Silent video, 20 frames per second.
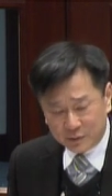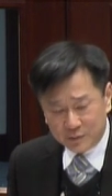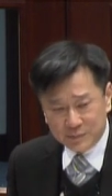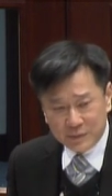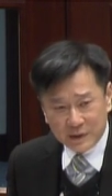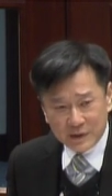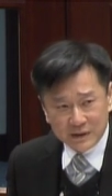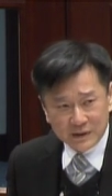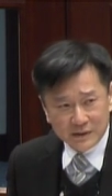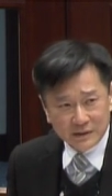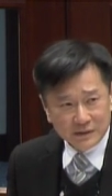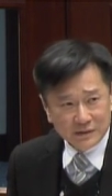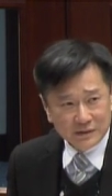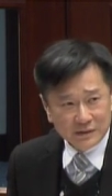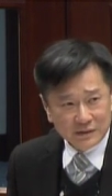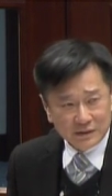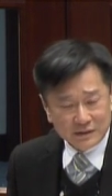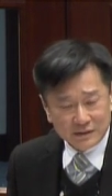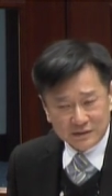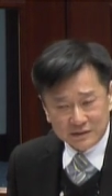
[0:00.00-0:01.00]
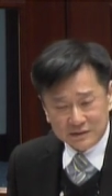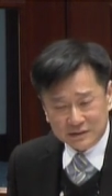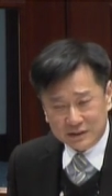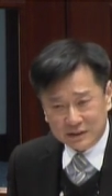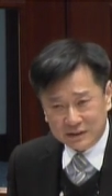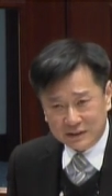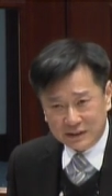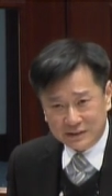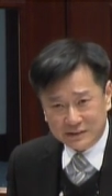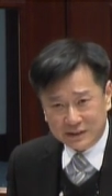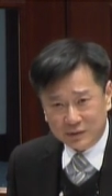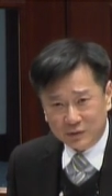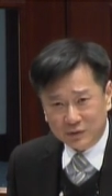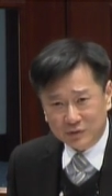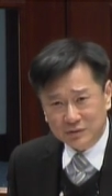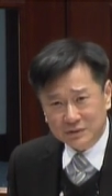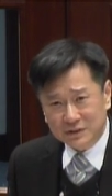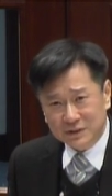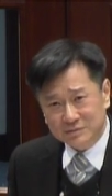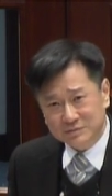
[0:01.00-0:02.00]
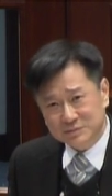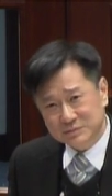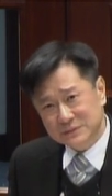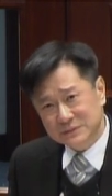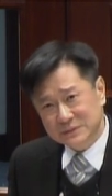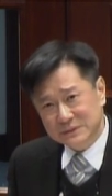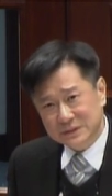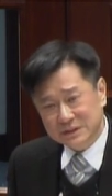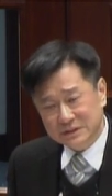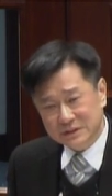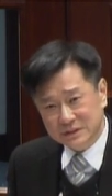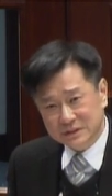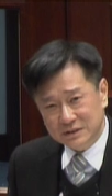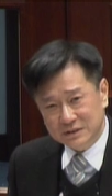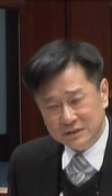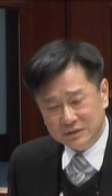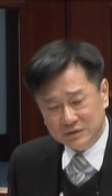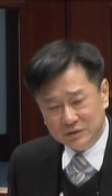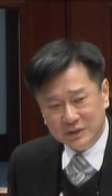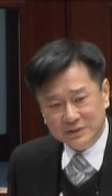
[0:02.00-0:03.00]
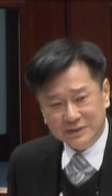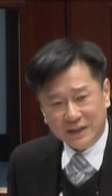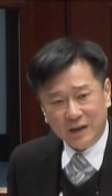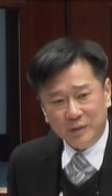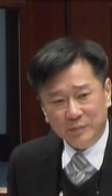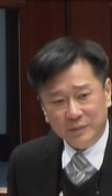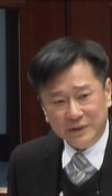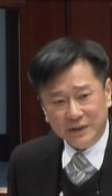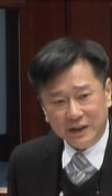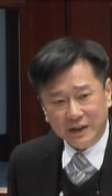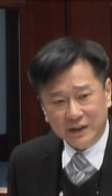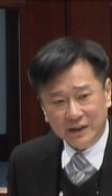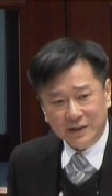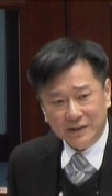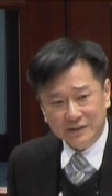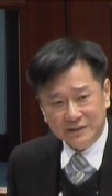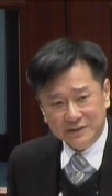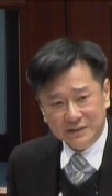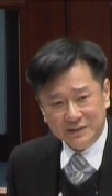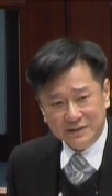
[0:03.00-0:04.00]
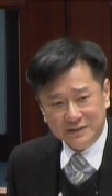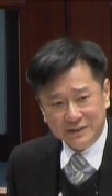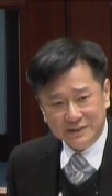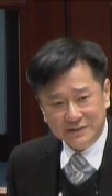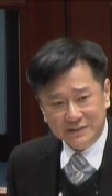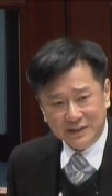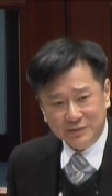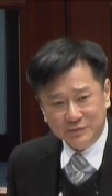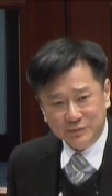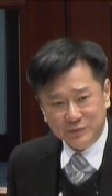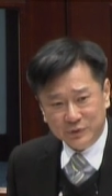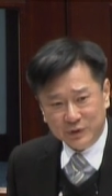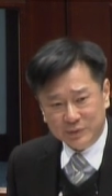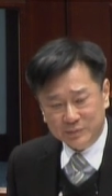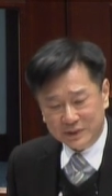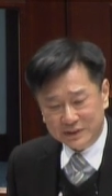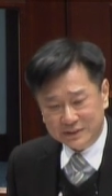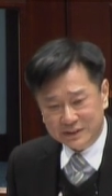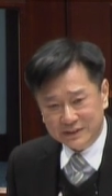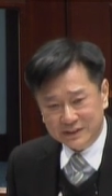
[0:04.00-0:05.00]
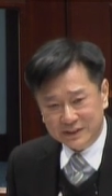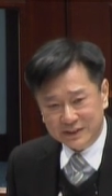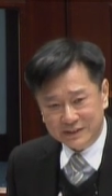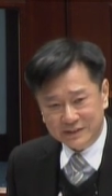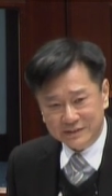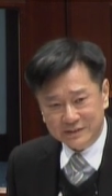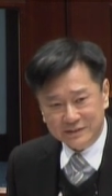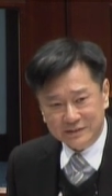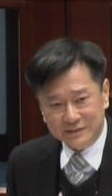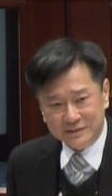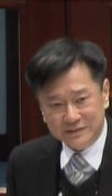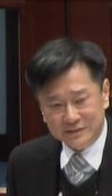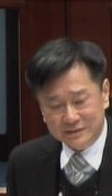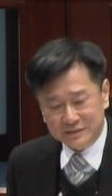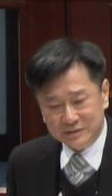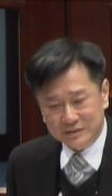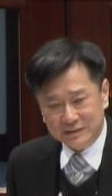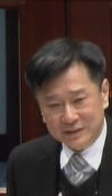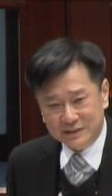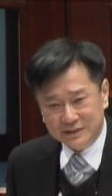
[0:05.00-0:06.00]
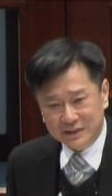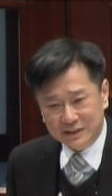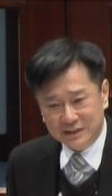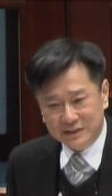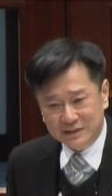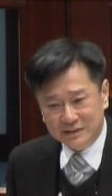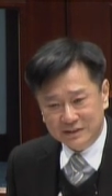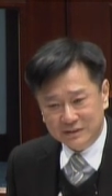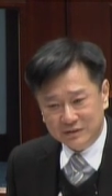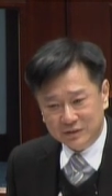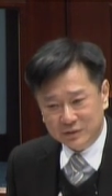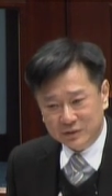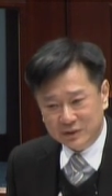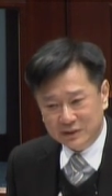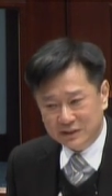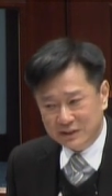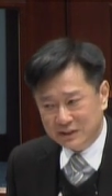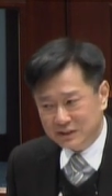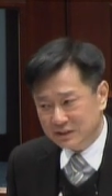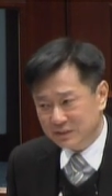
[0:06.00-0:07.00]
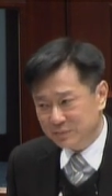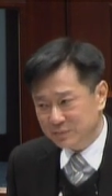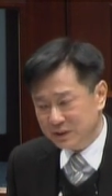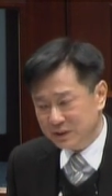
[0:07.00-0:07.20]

So HOS flats cannot be made available for CBS building owners is a matter of